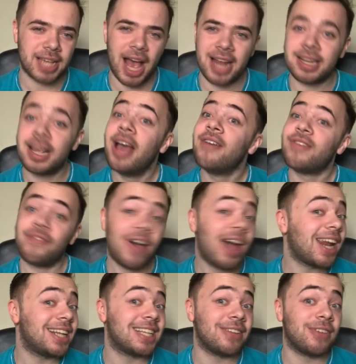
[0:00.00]
and the
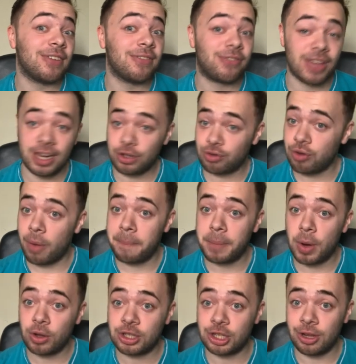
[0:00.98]
fact they didn't even finish rock
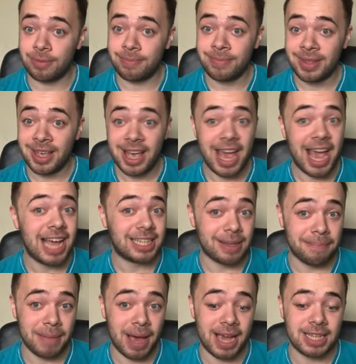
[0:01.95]
bottom is
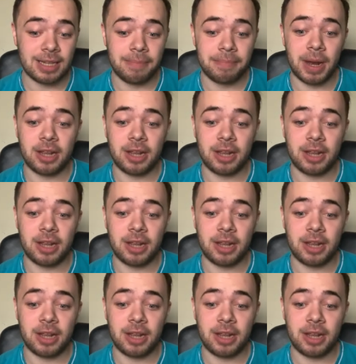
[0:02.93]
amazing,